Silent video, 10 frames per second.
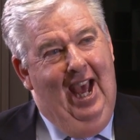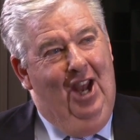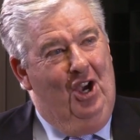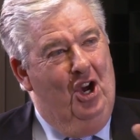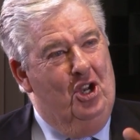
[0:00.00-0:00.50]

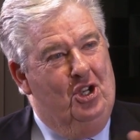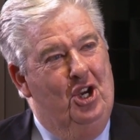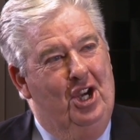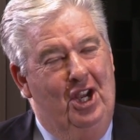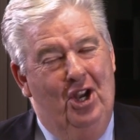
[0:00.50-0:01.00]
And I've got to
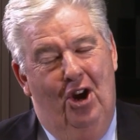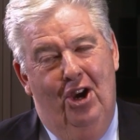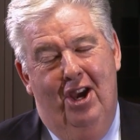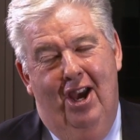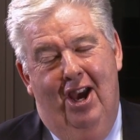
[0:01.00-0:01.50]
tell you,
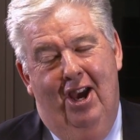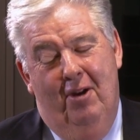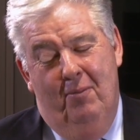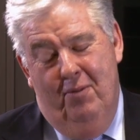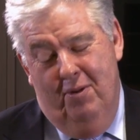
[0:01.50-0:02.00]

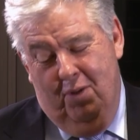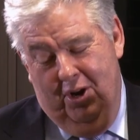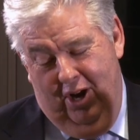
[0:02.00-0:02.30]
when